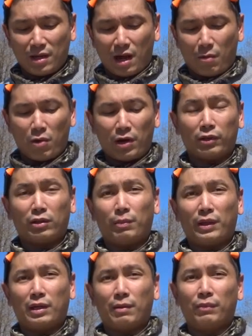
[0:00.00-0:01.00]
I wanted to
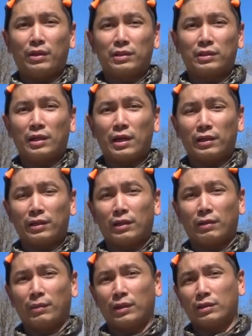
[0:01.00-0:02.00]
pick up this gun
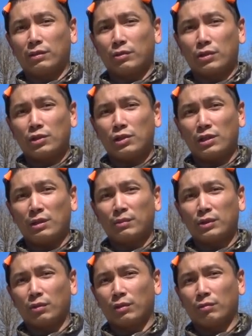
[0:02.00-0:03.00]
here because it was cheap,
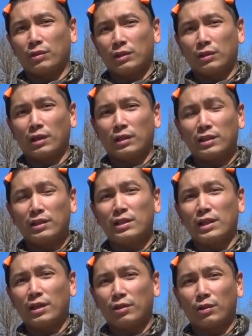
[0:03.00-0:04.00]
so it was an
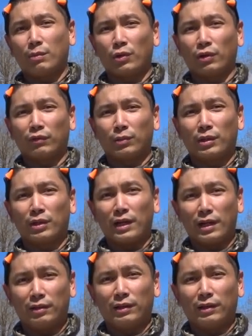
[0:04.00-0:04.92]
easy entry point for me to get